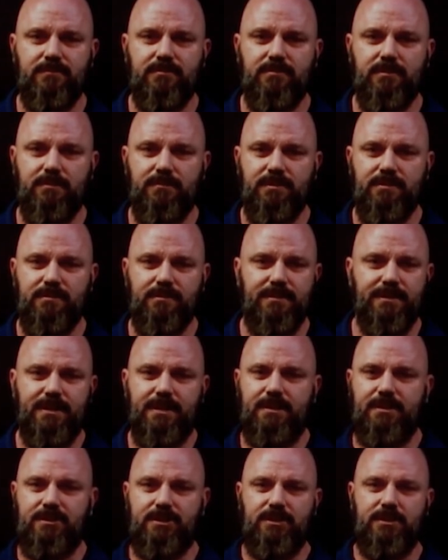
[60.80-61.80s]
some reason. They
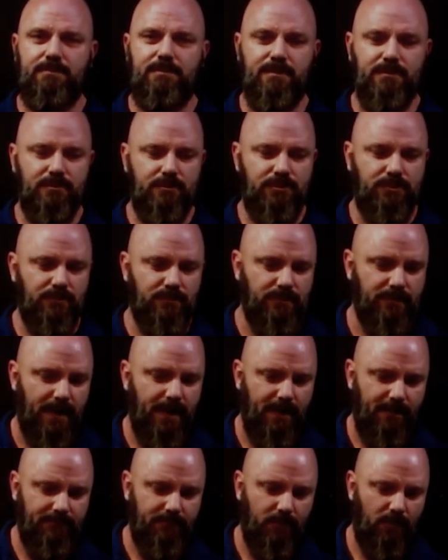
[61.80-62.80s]
got a chip on their shoulder. I
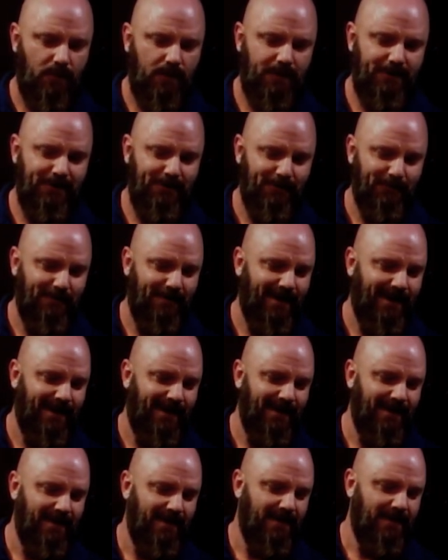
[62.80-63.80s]
have no idea why.
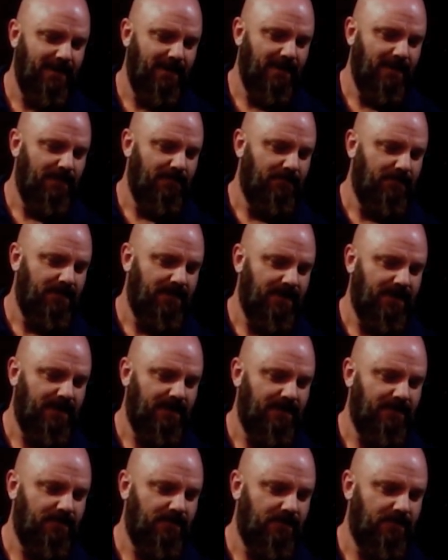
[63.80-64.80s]
But
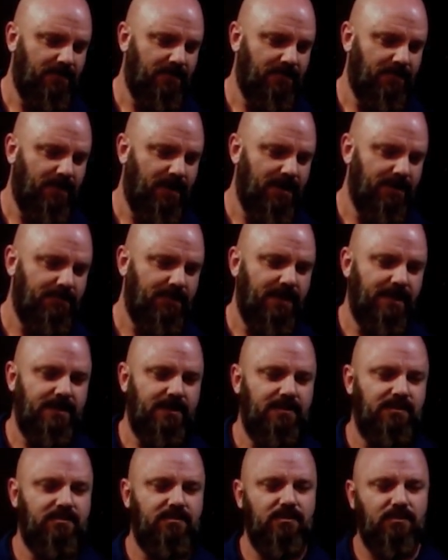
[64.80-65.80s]
the bottom line
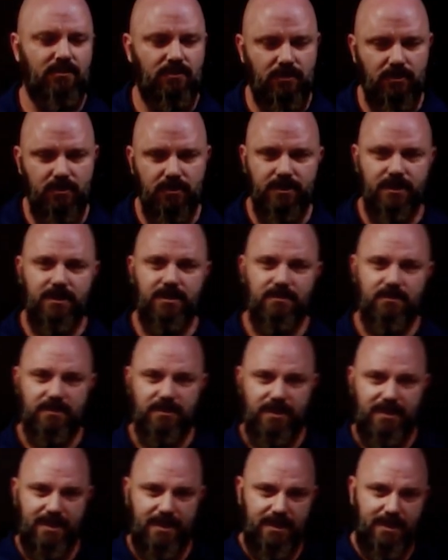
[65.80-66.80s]
is they're going
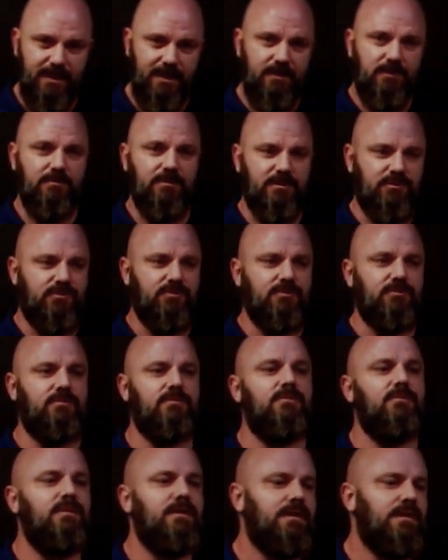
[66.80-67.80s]
to hit your
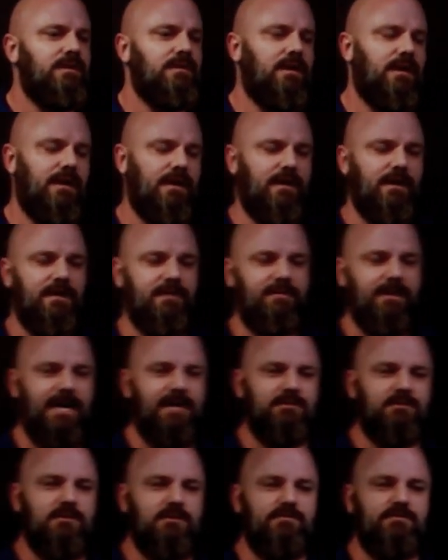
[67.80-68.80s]
external
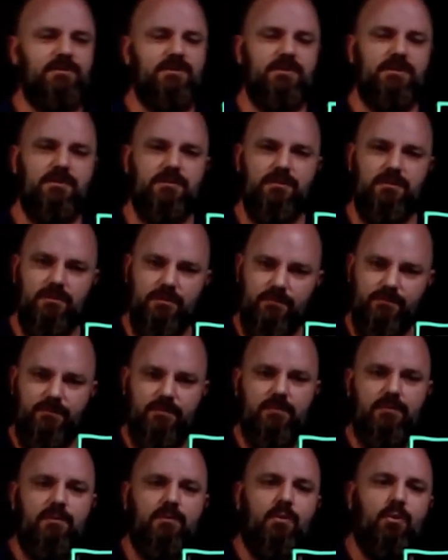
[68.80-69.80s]
attack surface here and look
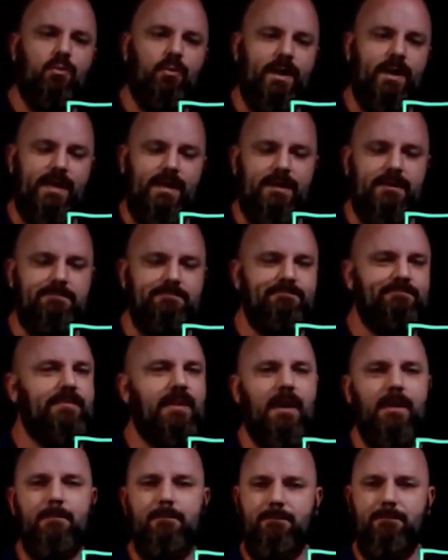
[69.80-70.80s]
for a way in.
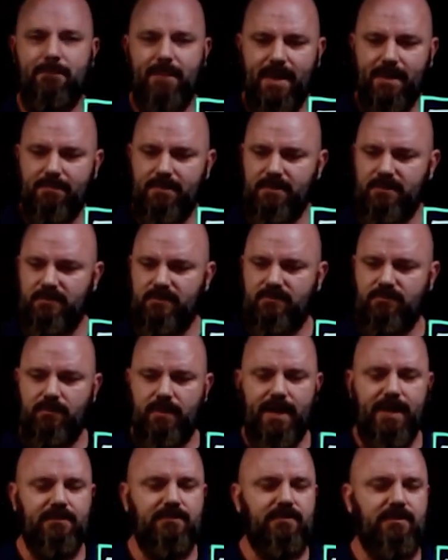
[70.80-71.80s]
Maybe this threat
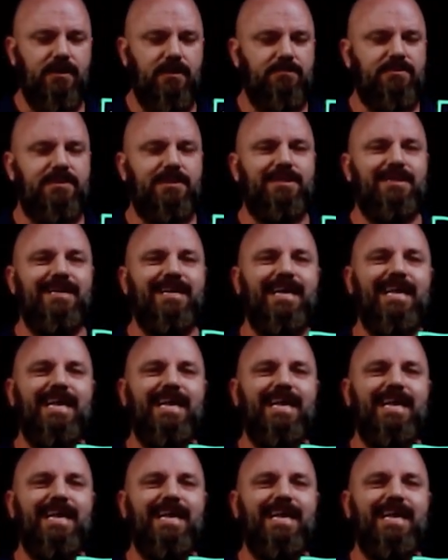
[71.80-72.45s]
actor comes in,